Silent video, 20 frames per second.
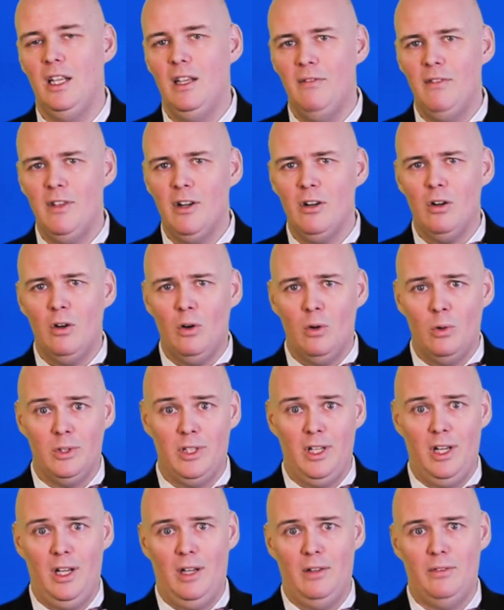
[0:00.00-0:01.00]
if they're old
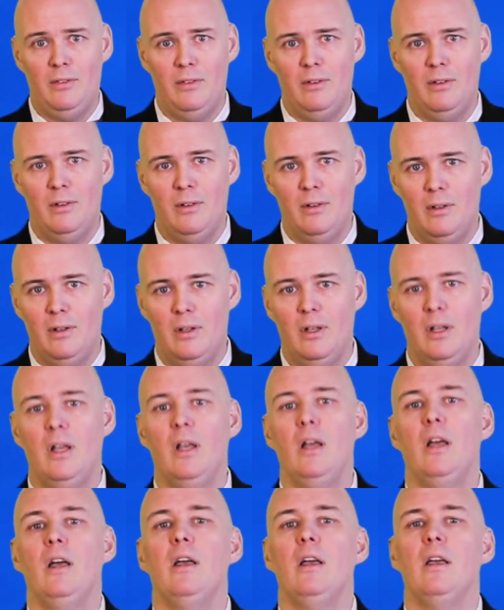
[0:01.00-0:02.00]
enough,
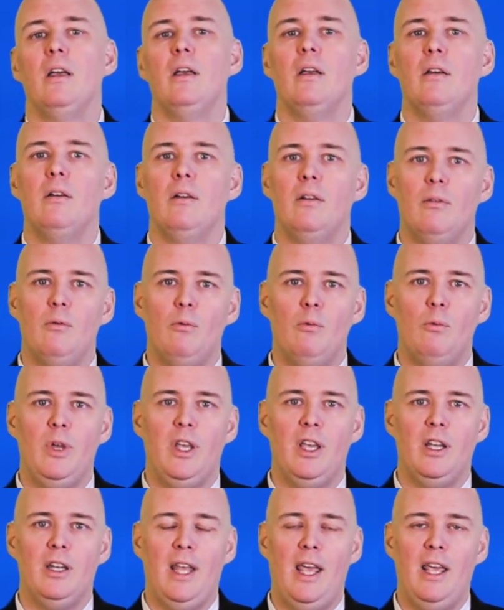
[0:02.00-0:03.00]
we
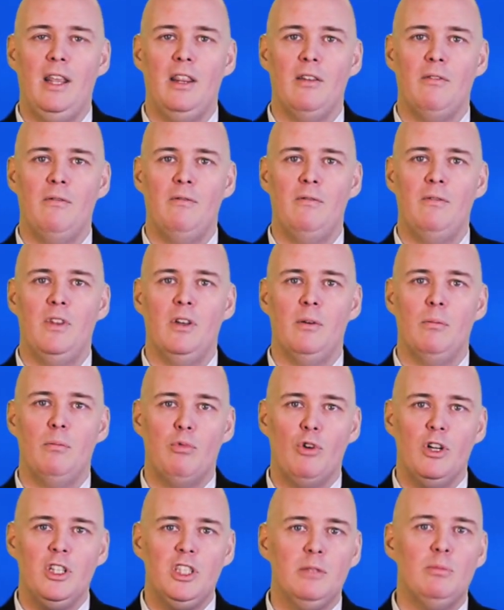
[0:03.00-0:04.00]
can take the
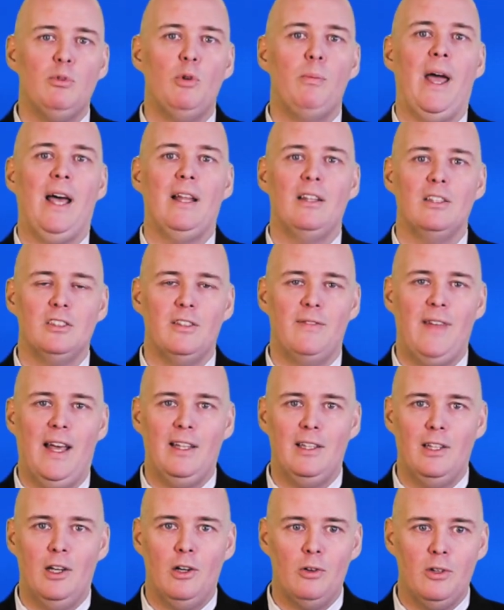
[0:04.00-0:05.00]
principal balance of
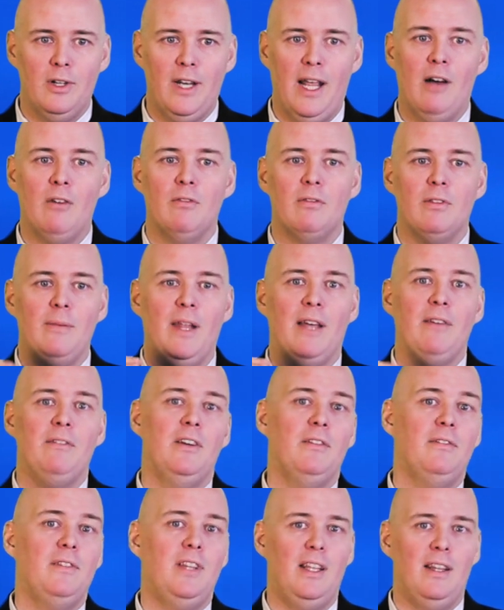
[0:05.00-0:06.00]
that loan down from that
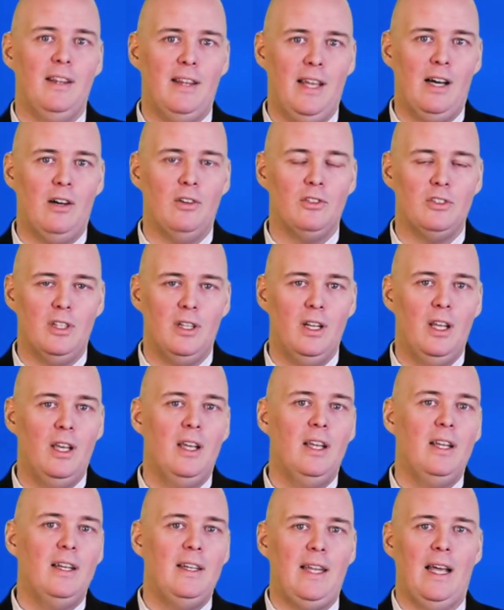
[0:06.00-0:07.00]
$15,000
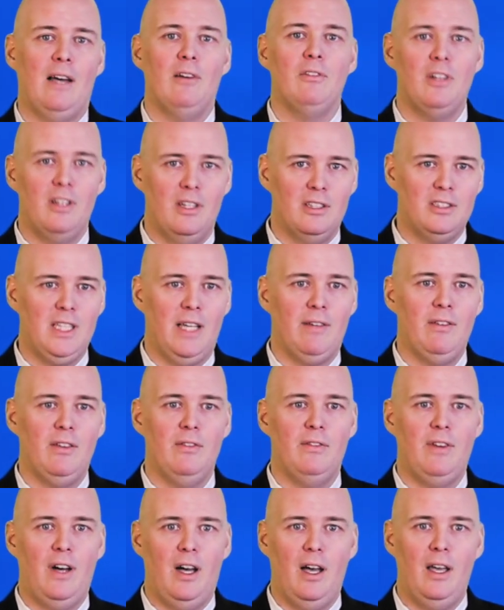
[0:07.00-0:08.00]
down to the
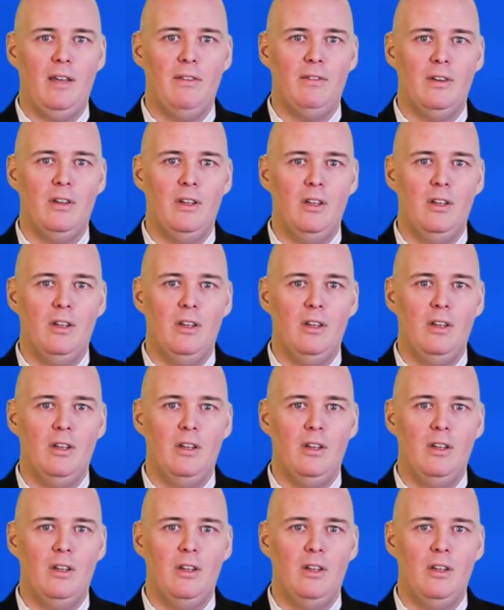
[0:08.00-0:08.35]
$7,500,